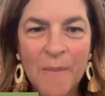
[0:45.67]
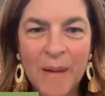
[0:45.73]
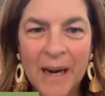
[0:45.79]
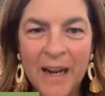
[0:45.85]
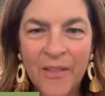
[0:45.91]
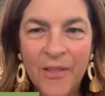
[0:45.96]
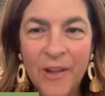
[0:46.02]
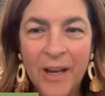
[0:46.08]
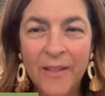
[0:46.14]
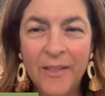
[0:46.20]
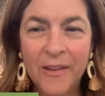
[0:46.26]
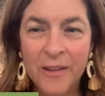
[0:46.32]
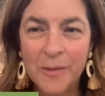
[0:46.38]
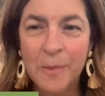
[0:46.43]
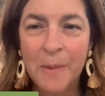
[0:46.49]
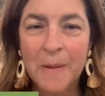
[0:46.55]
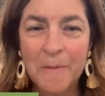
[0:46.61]
but I thought
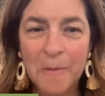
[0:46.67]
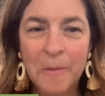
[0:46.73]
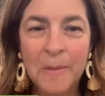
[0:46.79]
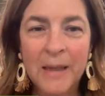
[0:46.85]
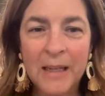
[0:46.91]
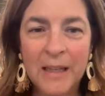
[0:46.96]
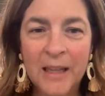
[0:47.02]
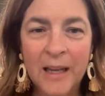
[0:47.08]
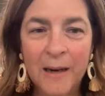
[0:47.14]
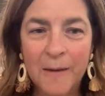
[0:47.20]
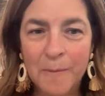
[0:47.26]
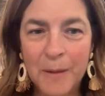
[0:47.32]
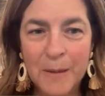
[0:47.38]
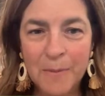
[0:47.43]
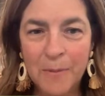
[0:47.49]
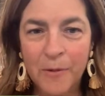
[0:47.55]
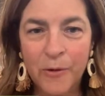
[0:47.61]
there's probably a lot of
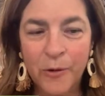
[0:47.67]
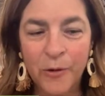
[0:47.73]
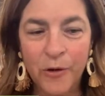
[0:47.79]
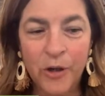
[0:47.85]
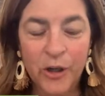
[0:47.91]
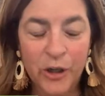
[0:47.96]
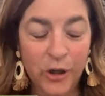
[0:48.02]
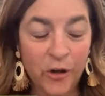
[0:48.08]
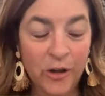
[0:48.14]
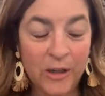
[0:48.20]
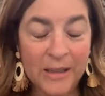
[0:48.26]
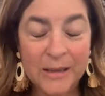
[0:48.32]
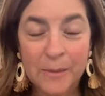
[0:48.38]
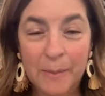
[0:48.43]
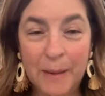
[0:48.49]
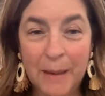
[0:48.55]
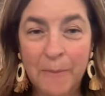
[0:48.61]
people who are
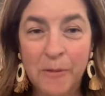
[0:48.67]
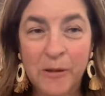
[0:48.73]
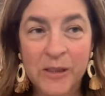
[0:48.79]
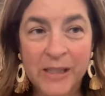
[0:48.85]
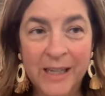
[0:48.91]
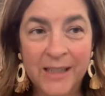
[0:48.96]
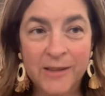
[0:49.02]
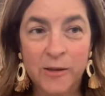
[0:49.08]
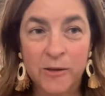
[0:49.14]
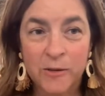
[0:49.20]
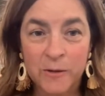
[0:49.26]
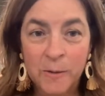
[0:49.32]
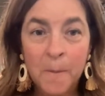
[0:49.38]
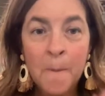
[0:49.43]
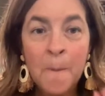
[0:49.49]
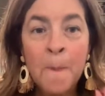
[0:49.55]
curious about projectors